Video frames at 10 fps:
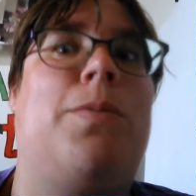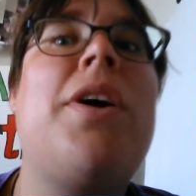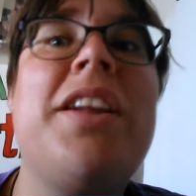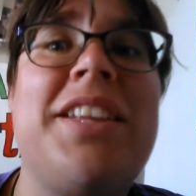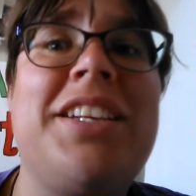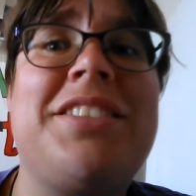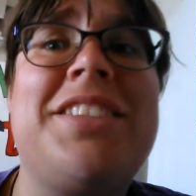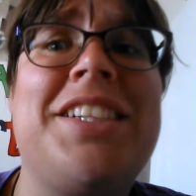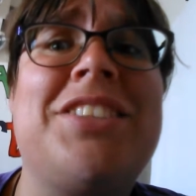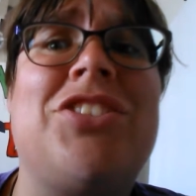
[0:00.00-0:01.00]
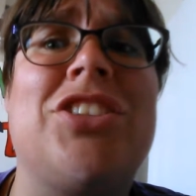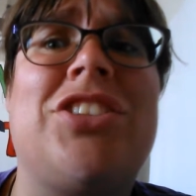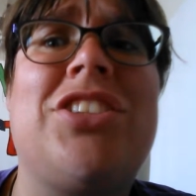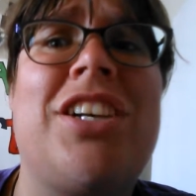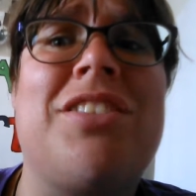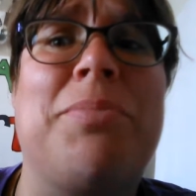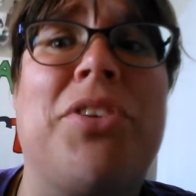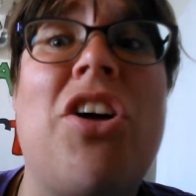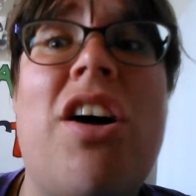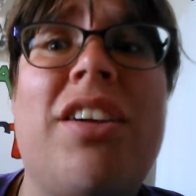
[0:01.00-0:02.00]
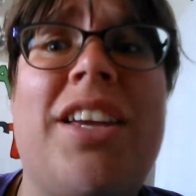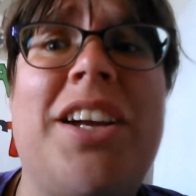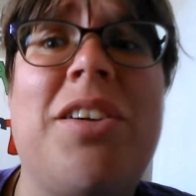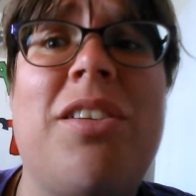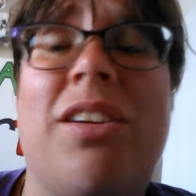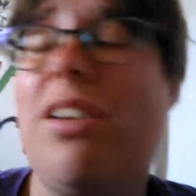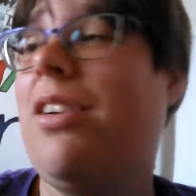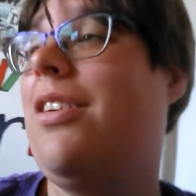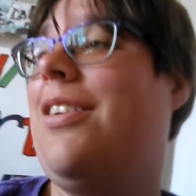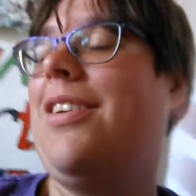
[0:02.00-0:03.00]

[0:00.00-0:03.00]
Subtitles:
One of these things just doesn't belong here.